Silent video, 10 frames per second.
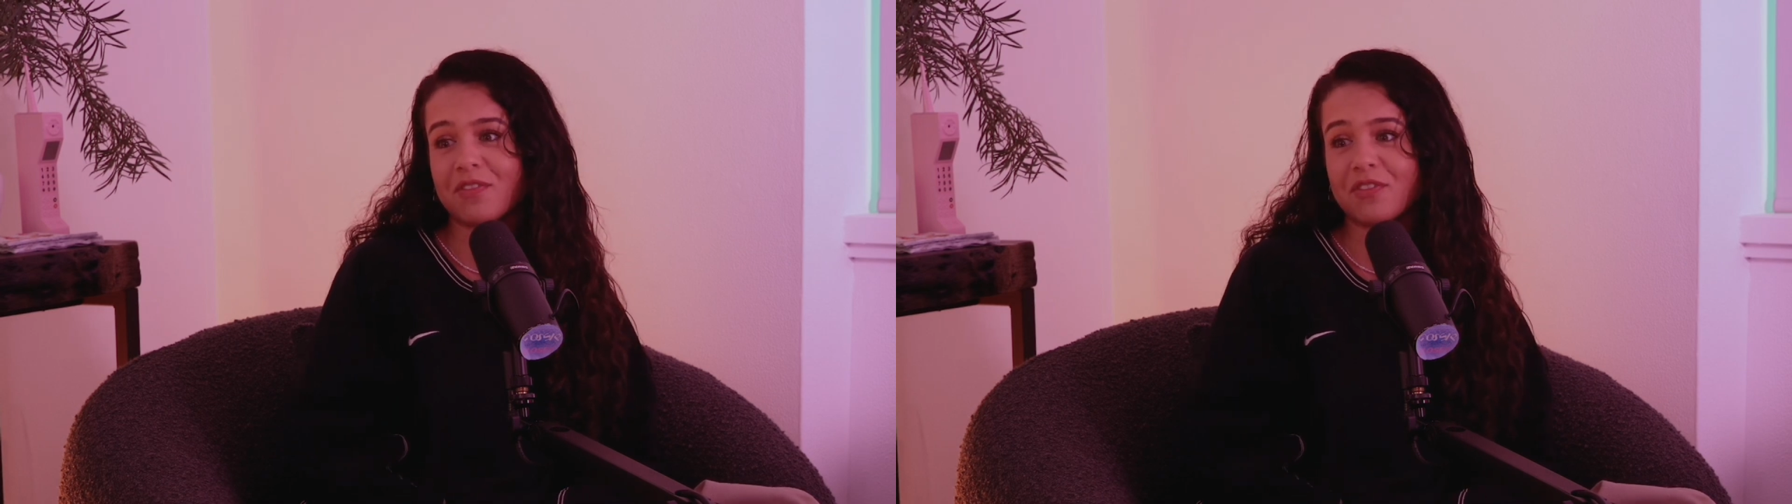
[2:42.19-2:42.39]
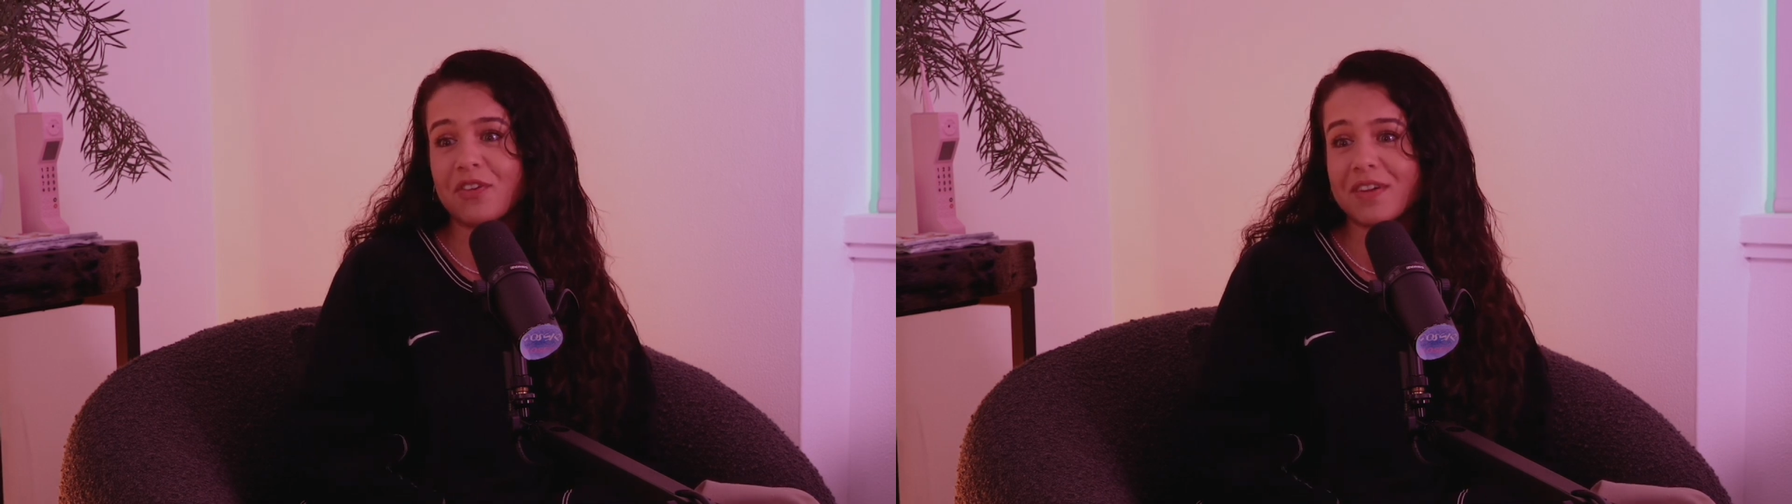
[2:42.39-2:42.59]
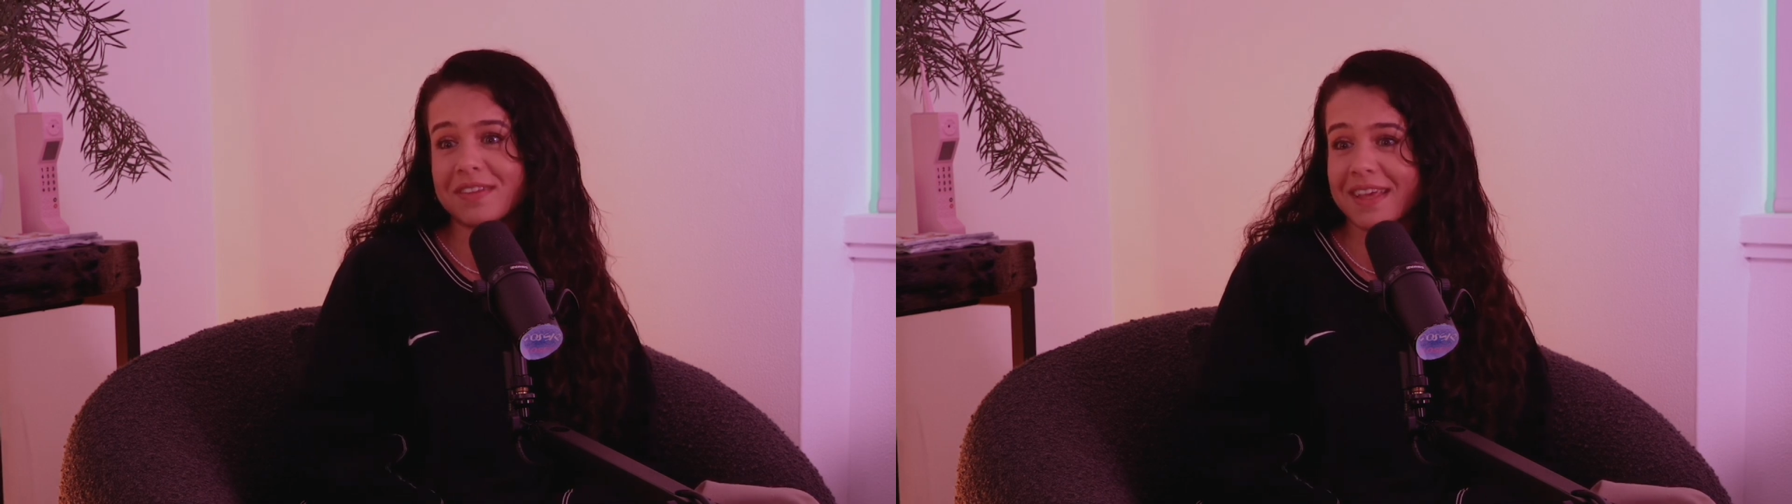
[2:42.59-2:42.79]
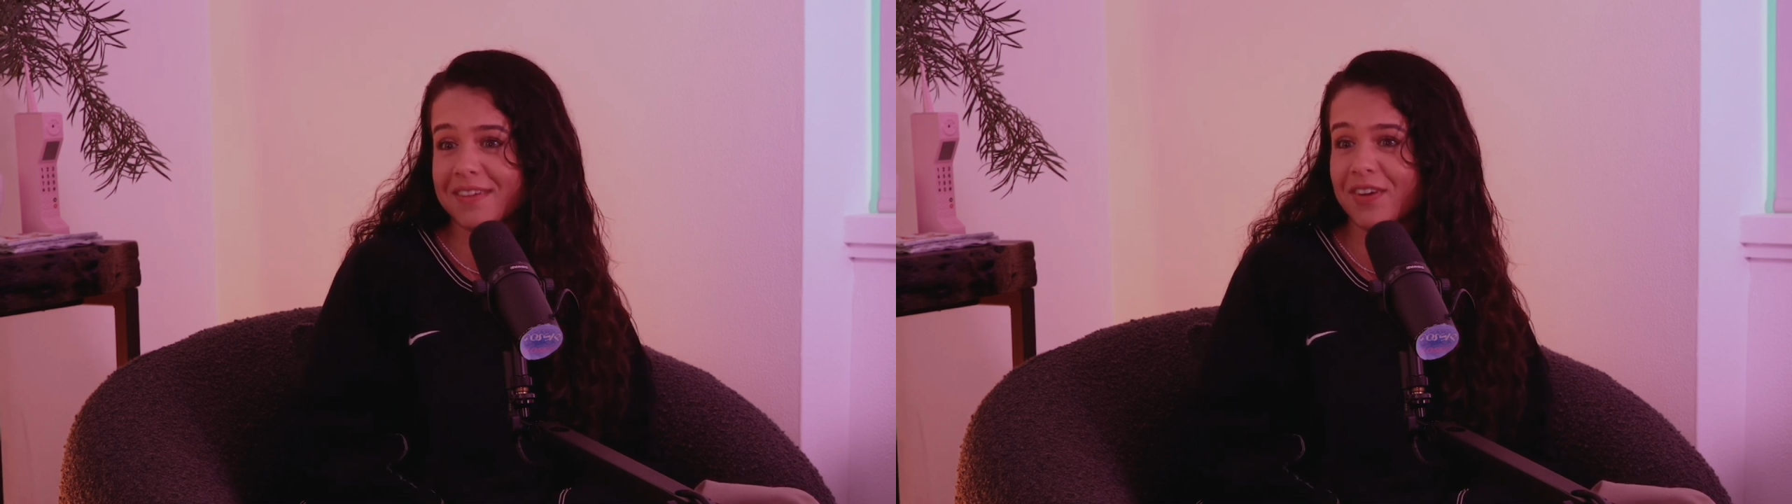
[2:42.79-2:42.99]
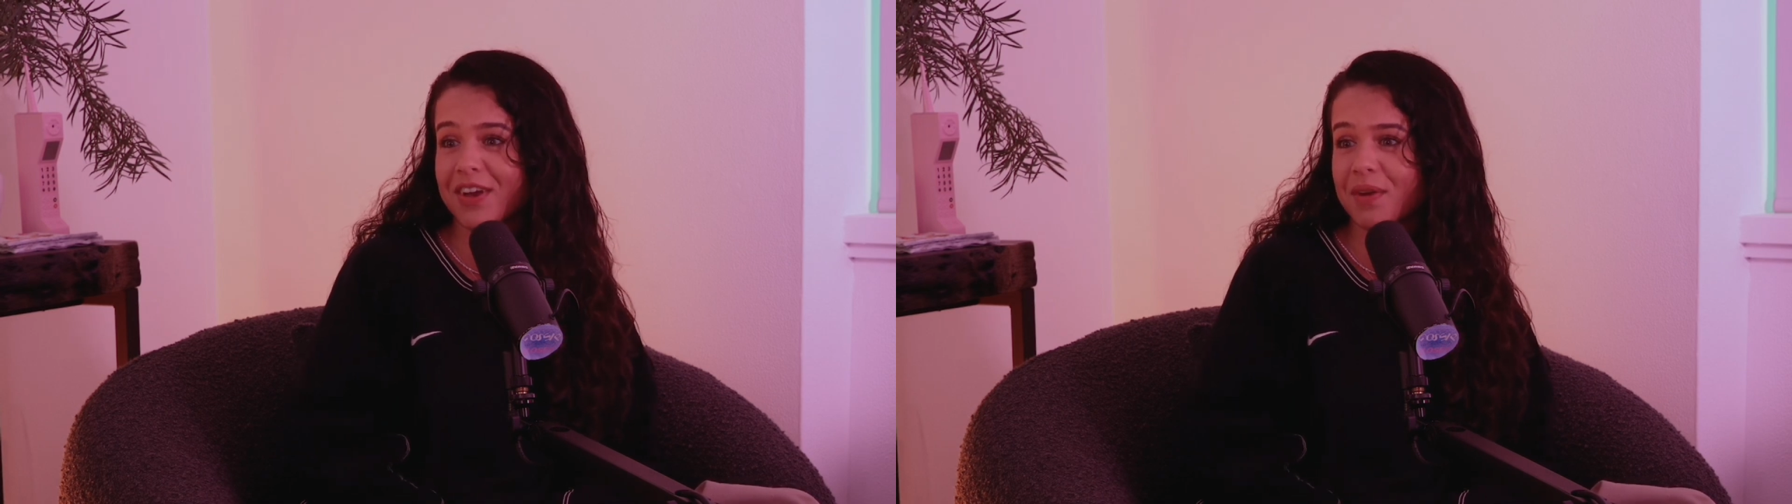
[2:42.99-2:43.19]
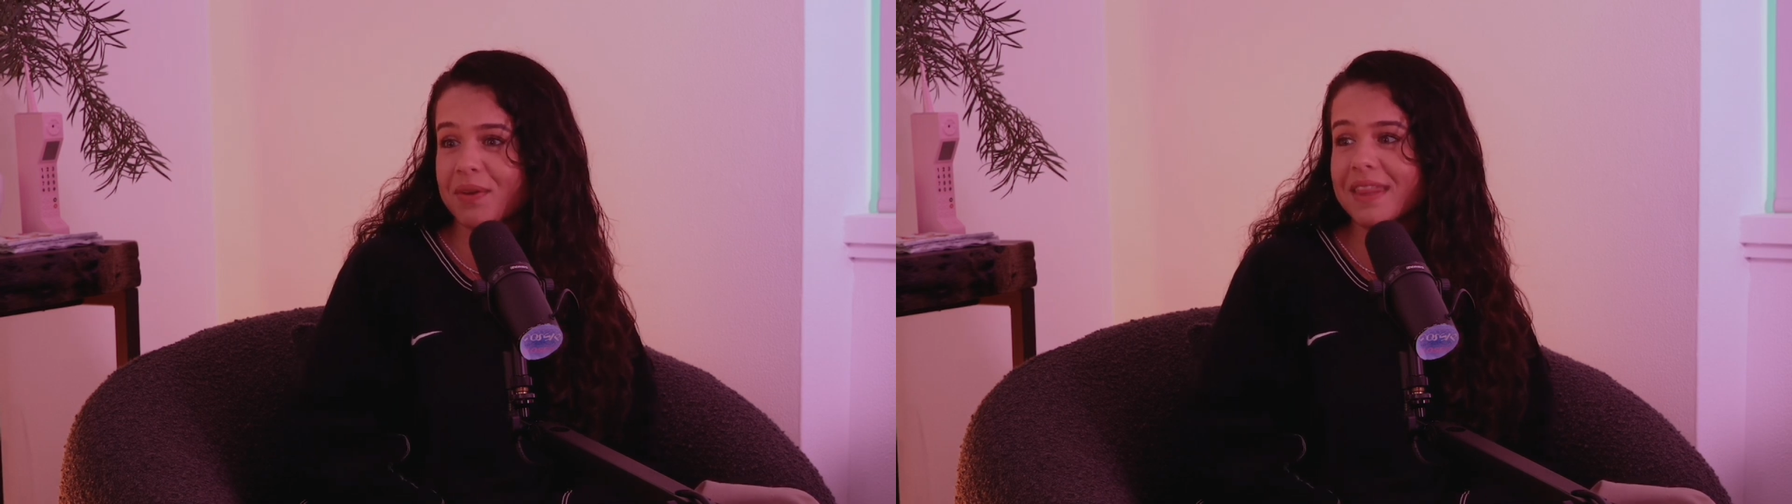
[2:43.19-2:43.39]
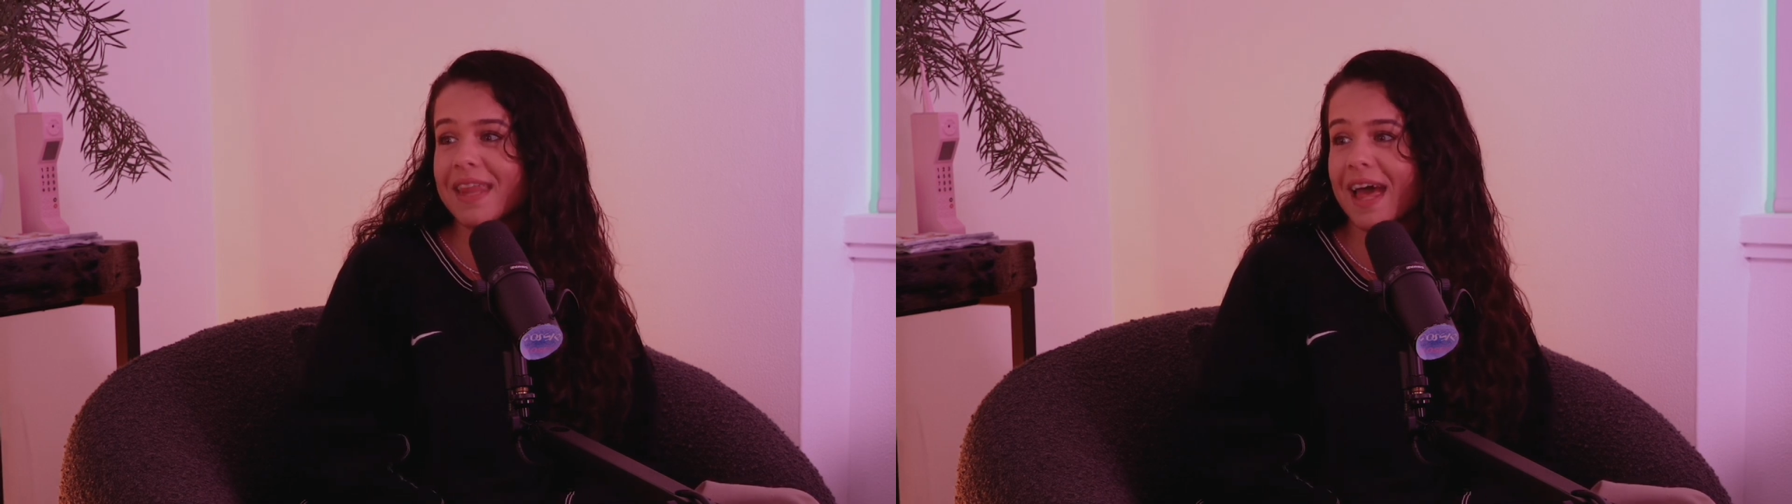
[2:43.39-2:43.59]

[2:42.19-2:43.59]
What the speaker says: for fuck's sake, if I go in